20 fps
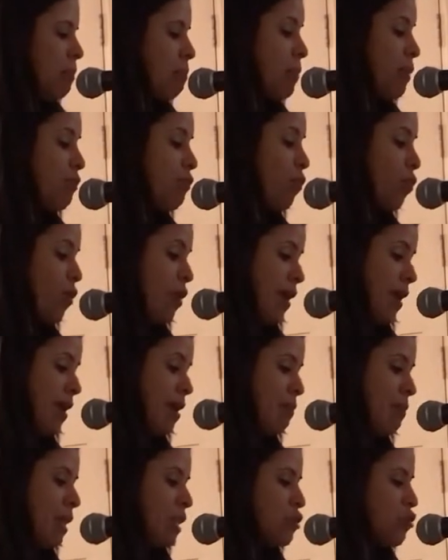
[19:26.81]
Before
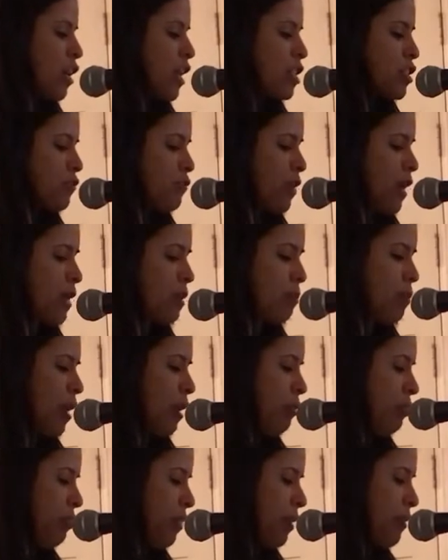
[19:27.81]
him, I tried to find a
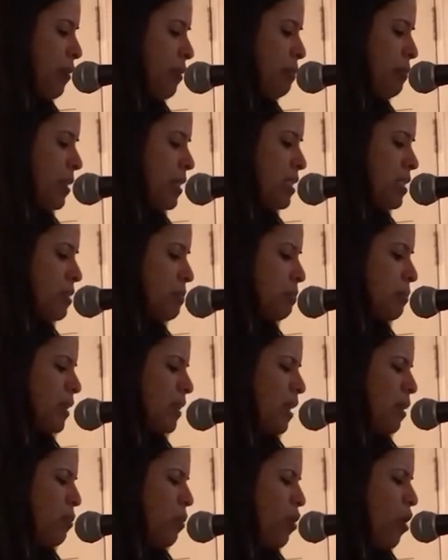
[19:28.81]
brown therapist,
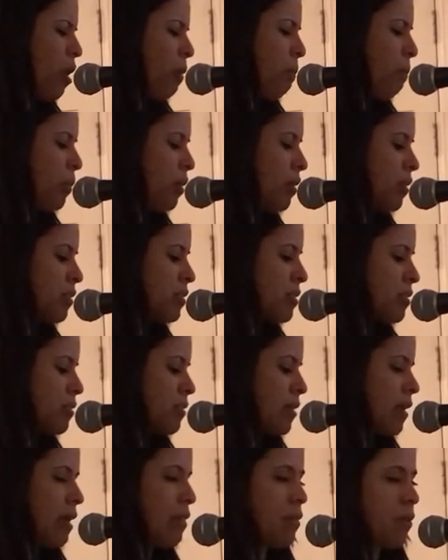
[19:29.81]
but they were all booked,
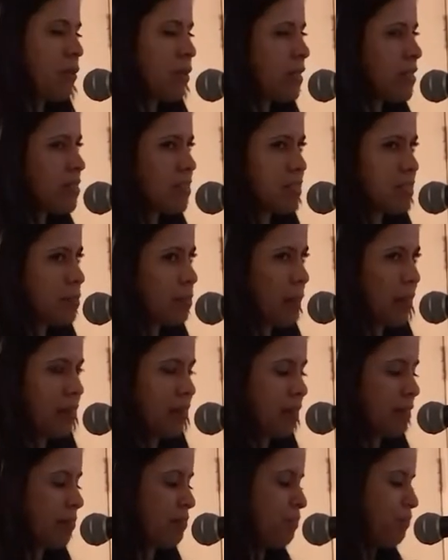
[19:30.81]
and there isn't
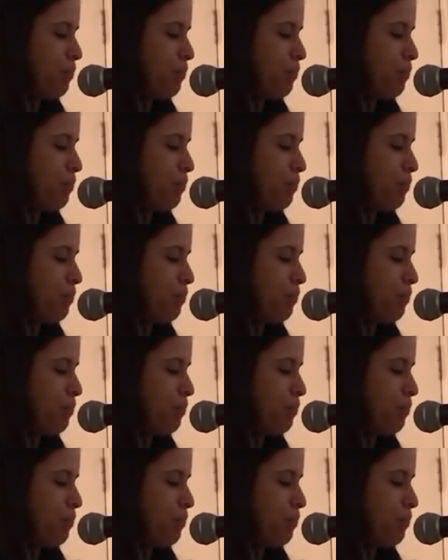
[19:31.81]
many.